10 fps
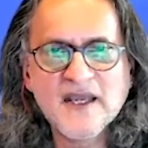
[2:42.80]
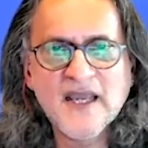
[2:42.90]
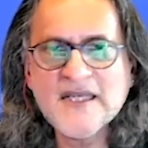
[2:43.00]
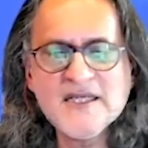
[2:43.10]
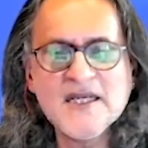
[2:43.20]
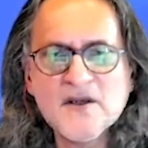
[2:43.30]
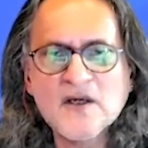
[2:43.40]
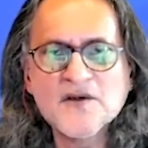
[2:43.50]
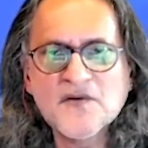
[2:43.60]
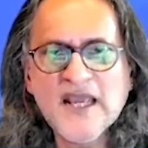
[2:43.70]
And he didn't know how
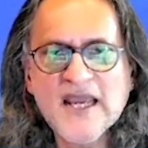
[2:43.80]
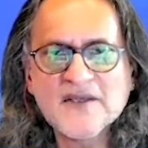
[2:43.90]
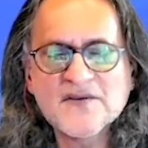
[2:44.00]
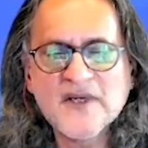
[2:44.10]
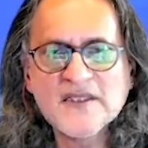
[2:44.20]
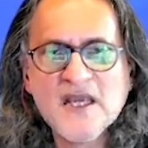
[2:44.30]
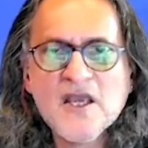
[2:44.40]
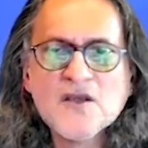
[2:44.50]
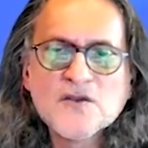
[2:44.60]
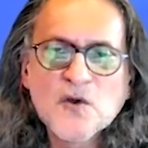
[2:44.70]
to react, right?
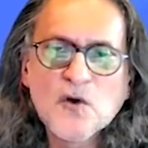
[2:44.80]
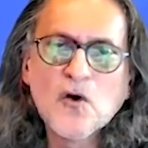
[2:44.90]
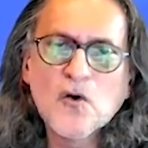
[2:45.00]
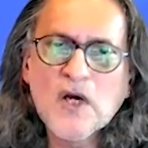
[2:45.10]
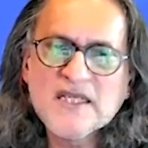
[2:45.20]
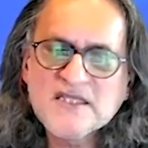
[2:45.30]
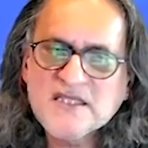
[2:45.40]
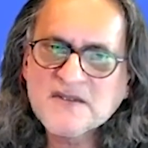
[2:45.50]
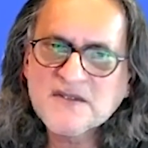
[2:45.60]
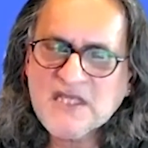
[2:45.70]
So Go has
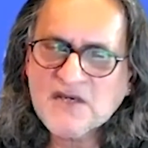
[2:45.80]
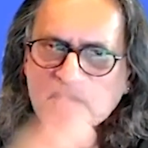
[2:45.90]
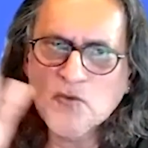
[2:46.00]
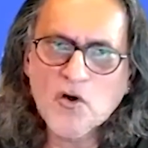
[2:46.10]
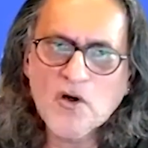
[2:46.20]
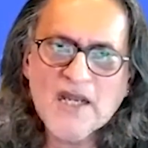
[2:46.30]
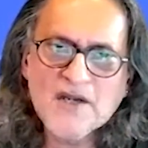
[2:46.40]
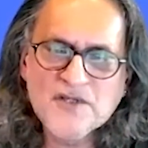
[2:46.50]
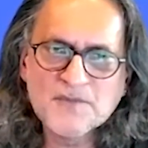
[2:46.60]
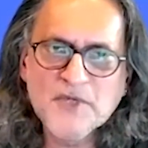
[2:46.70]
several more
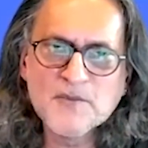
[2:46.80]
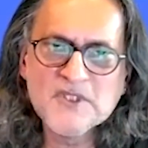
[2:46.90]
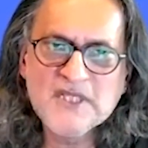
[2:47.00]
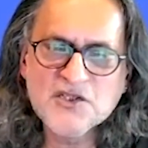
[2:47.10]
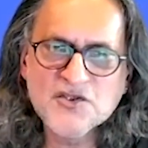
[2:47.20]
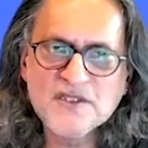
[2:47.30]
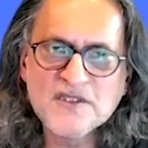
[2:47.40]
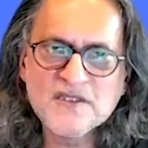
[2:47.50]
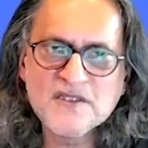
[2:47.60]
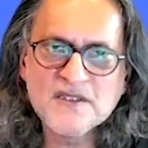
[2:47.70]
hundred
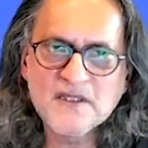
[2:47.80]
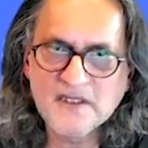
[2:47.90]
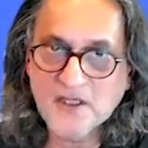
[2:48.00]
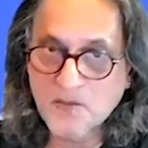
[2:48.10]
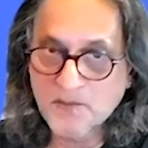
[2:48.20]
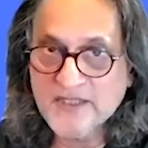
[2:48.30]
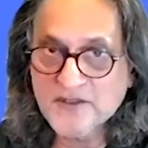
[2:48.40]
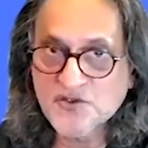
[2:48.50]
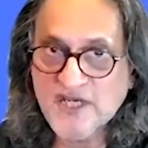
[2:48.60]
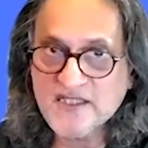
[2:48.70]
permutations compared to
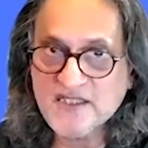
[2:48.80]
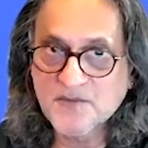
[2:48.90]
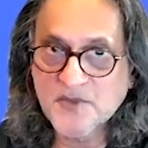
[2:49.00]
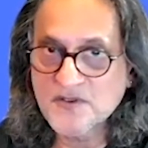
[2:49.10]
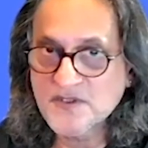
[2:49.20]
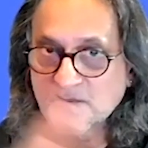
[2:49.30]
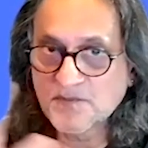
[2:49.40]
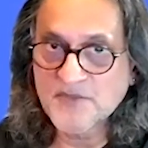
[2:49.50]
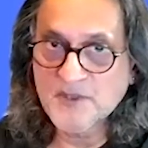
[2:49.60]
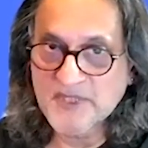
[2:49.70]
chess because the,
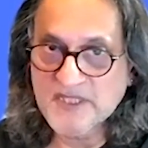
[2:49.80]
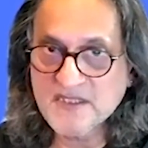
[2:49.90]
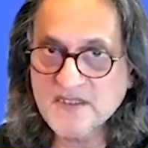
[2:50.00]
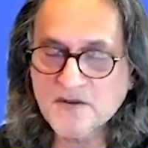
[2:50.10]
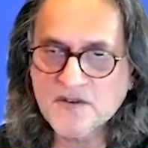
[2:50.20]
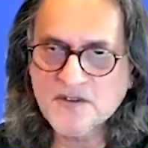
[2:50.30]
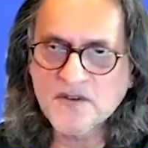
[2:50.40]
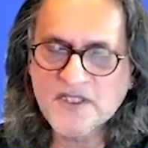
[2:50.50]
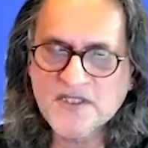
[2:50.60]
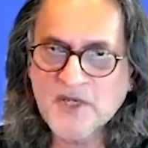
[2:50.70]
the pieces, you know, so
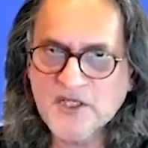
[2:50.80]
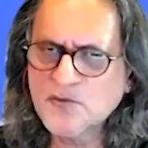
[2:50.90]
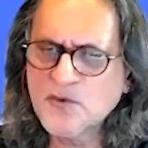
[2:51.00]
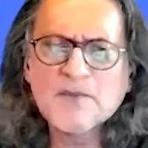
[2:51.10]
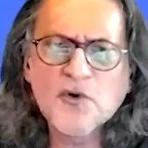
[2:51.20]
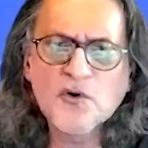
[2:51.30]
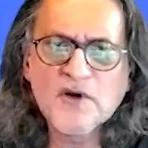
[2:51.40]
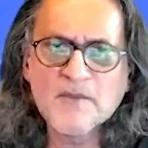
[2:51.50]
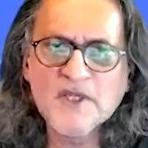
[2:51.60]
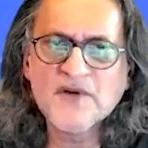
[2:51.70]
it's but you can't
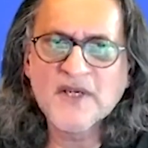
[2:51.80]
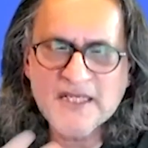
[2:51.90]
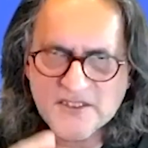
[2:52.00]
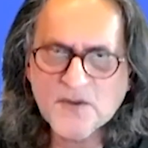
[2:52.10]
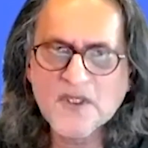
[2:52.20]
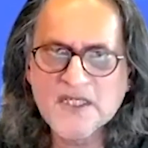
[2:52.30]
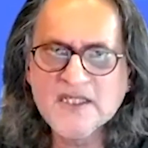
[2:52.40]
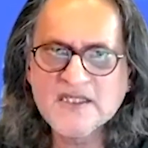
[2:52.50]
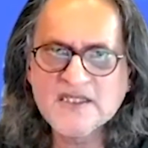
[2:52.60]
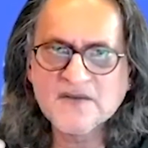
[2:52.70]
program it, right? It has to learn
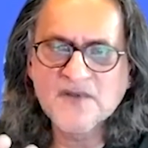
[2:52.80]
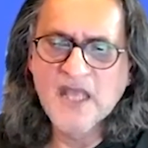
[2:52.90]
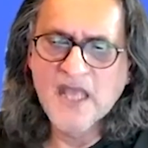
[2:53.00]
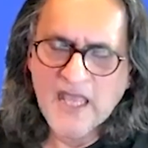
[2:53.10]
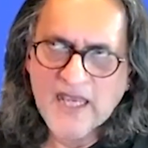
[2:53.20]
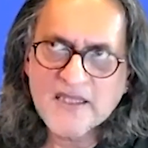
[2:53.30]
itself. Yeah.